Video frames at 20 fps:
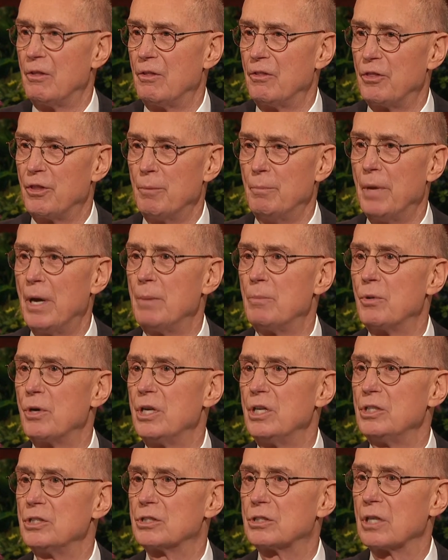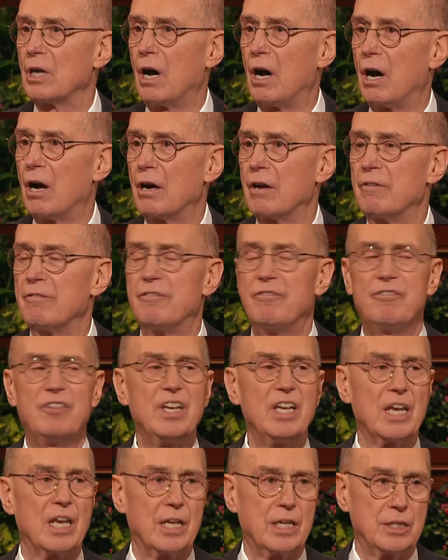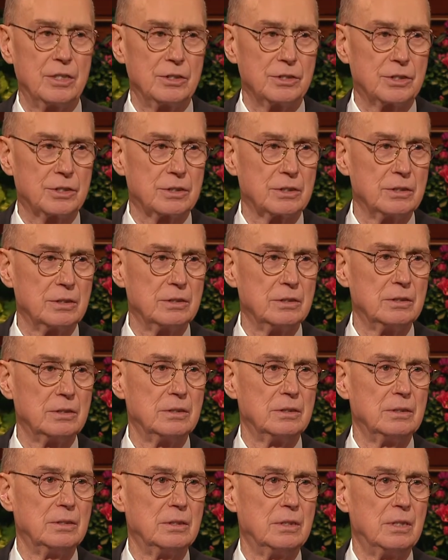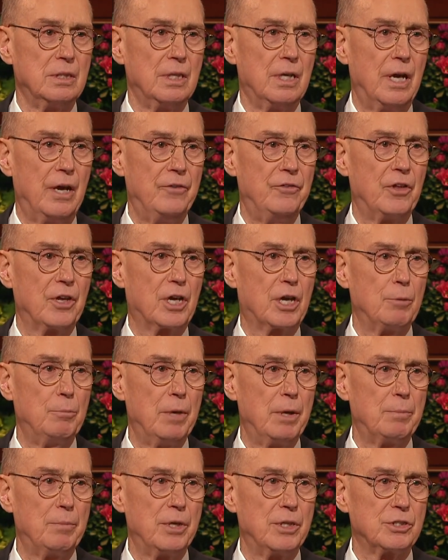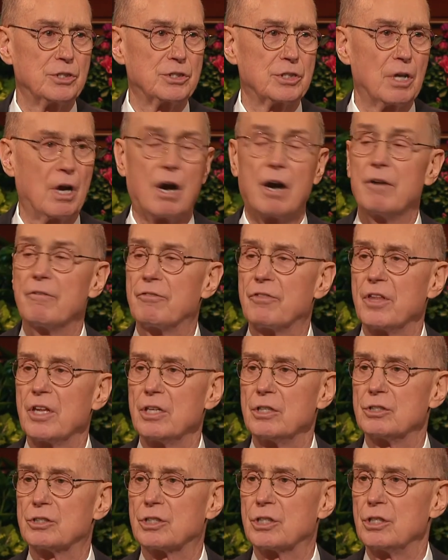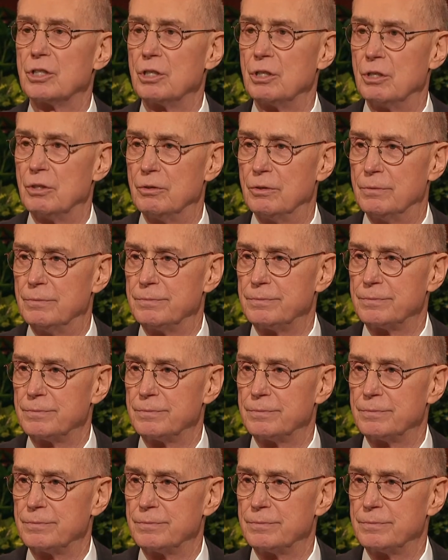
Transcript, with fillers: The memories are of feelings, and the commitments are of things to do.